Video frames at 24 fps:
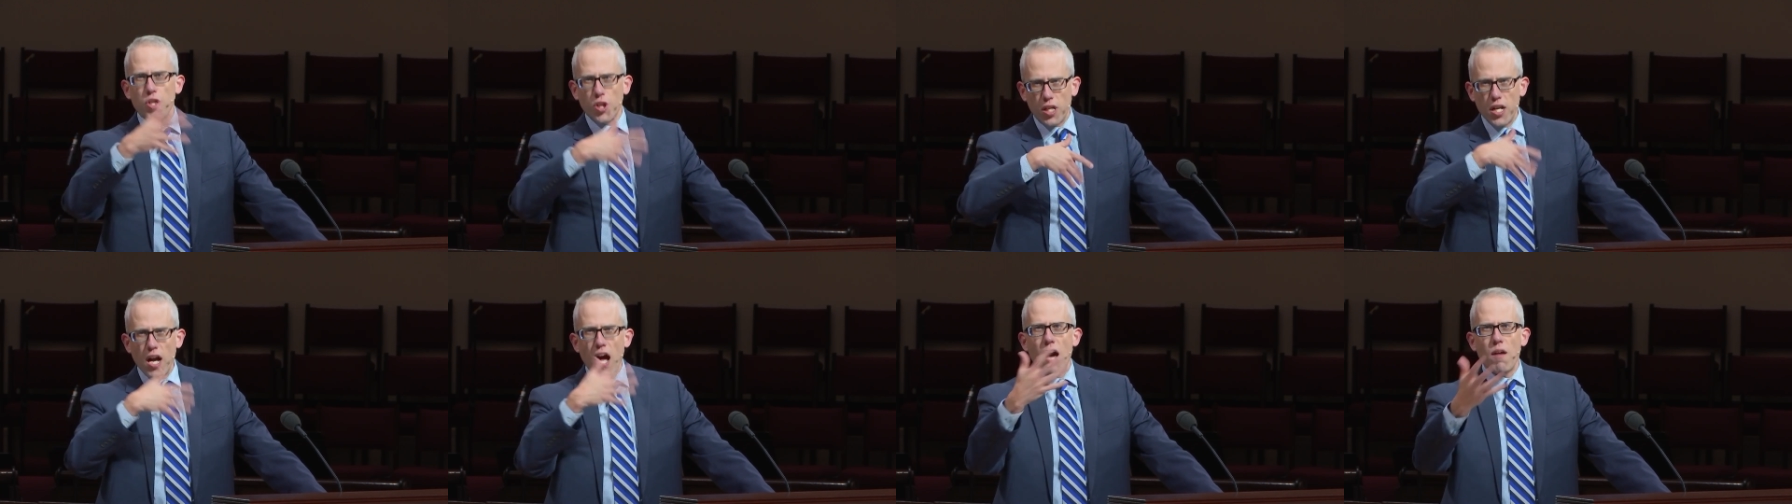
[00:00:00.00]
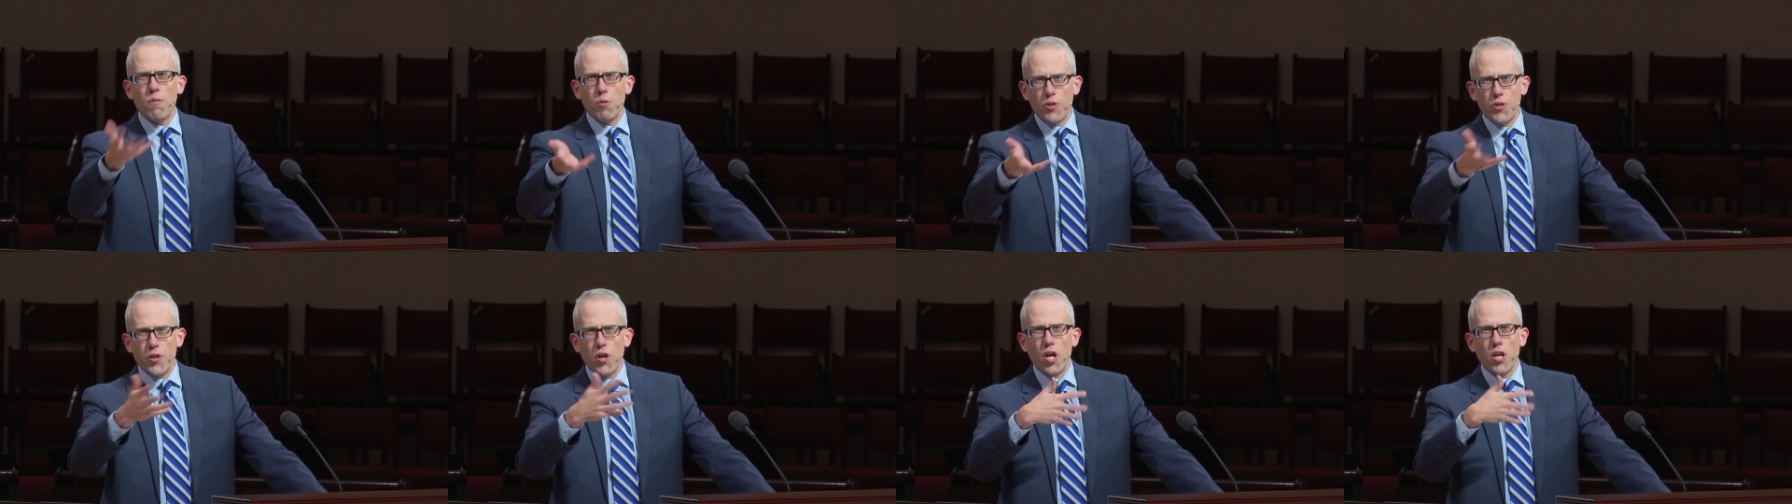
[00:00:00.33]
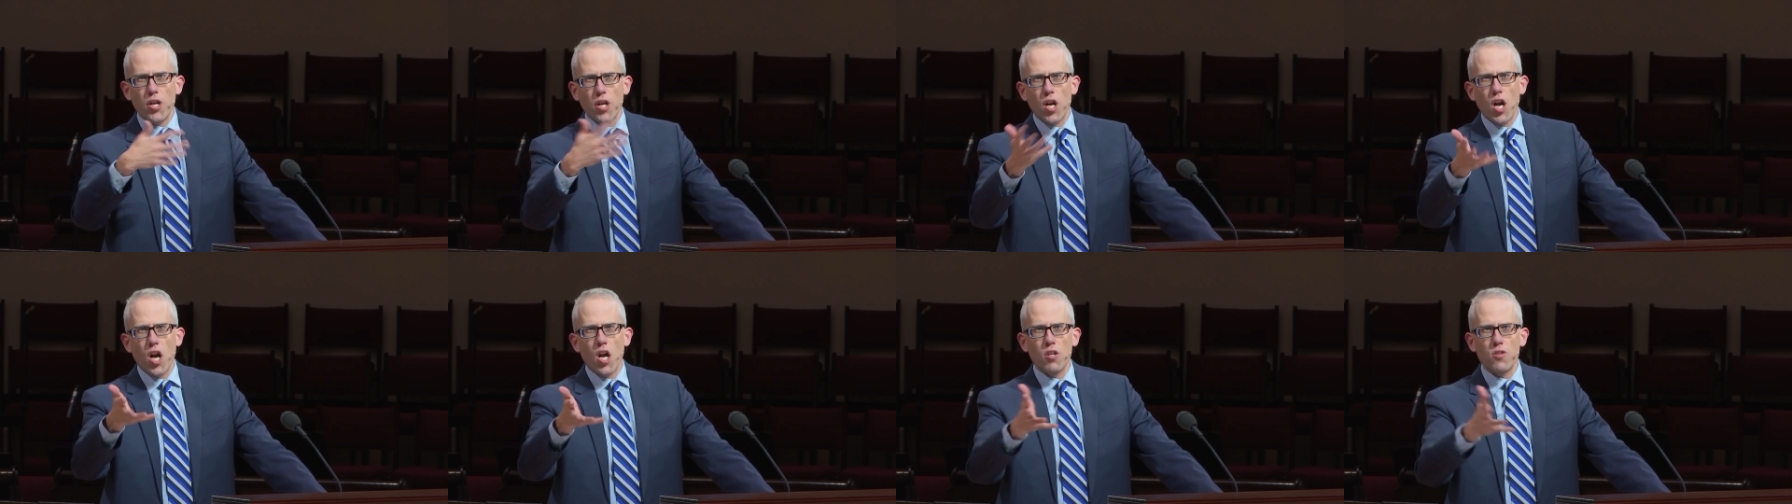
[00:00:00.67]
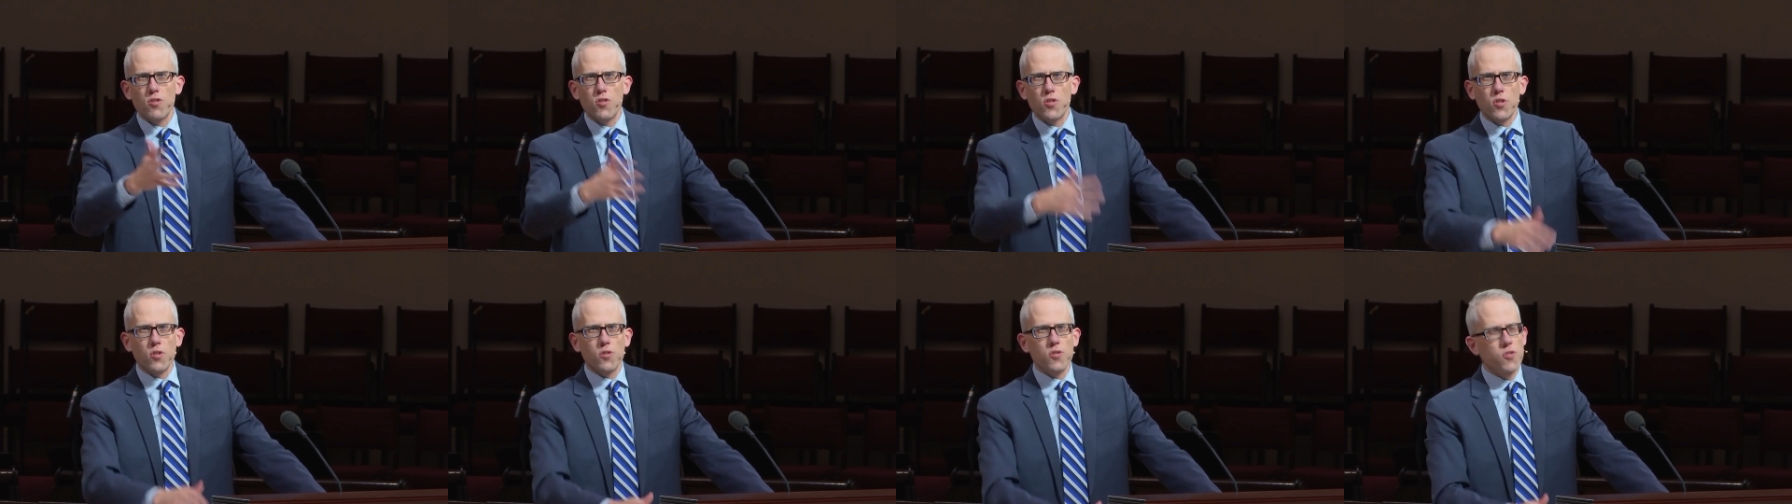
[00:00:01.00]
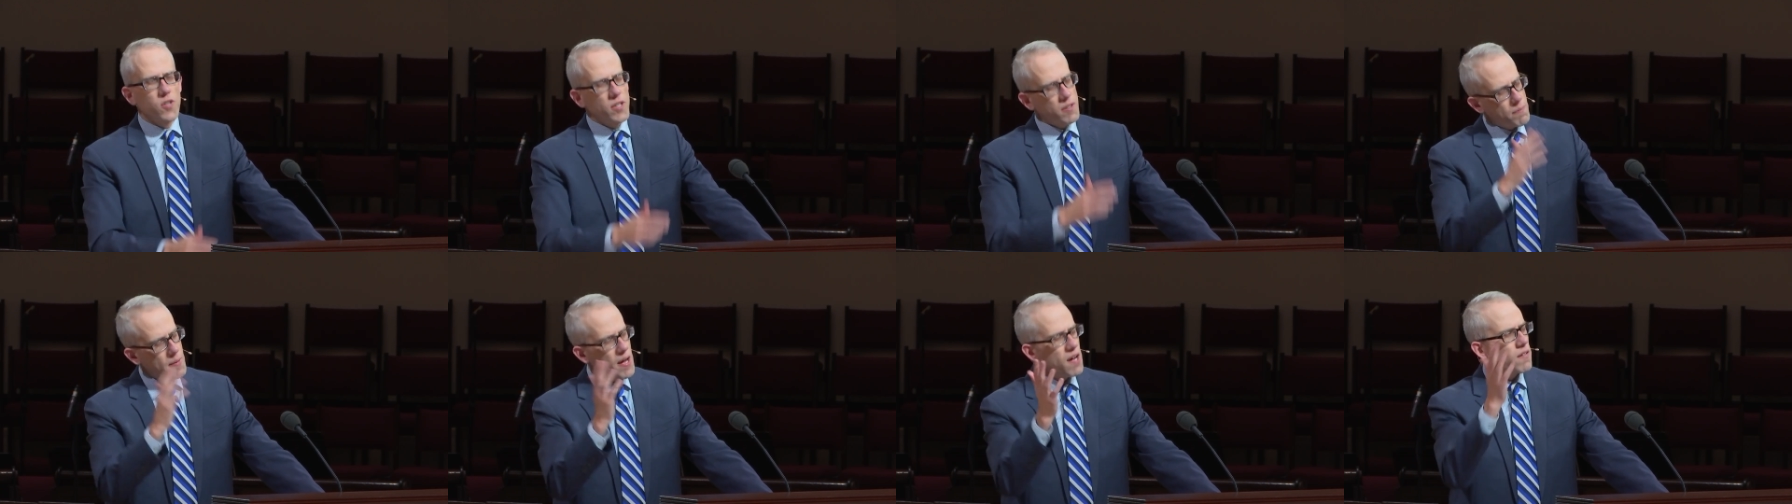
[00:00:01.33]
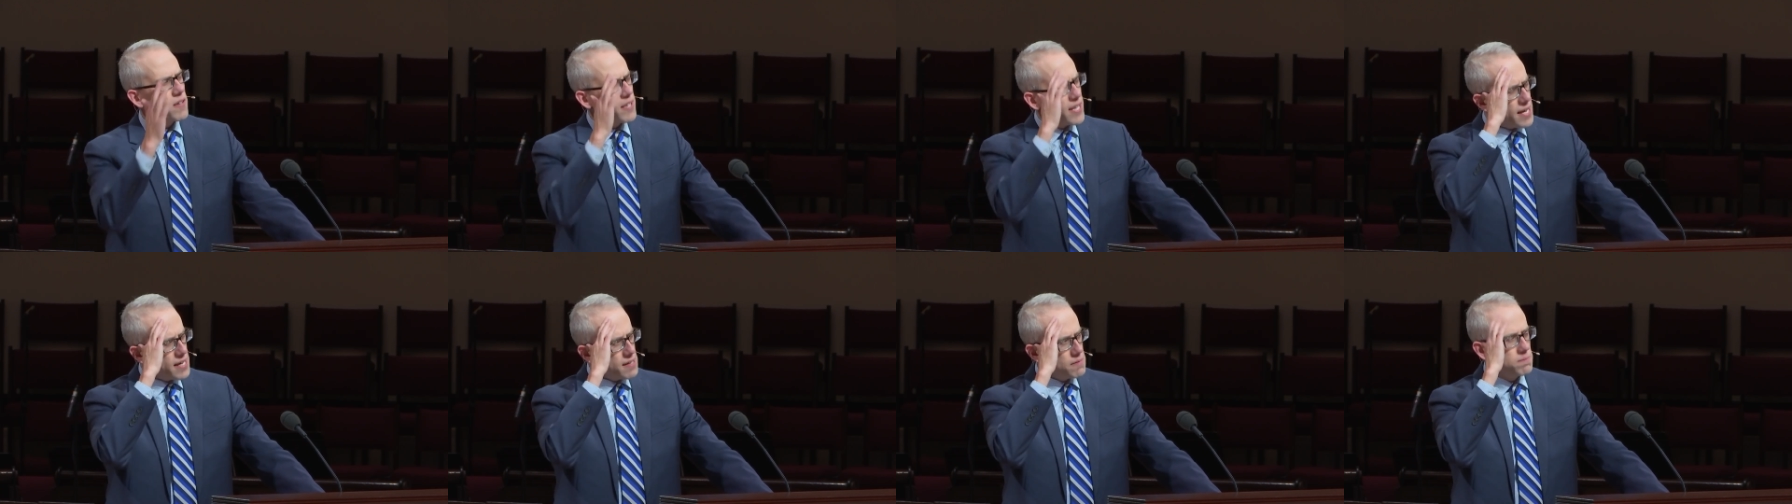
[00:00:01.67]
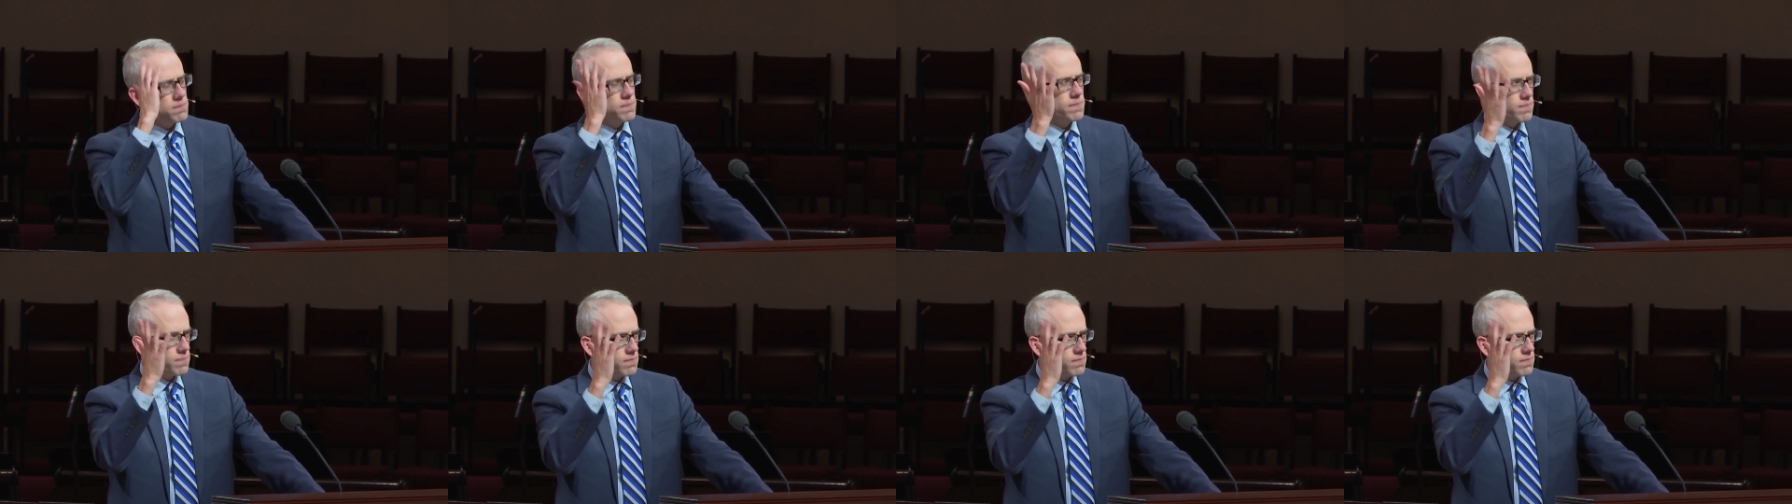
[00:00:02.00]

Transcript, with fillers: your God with all your heart, soul, strength. Okay.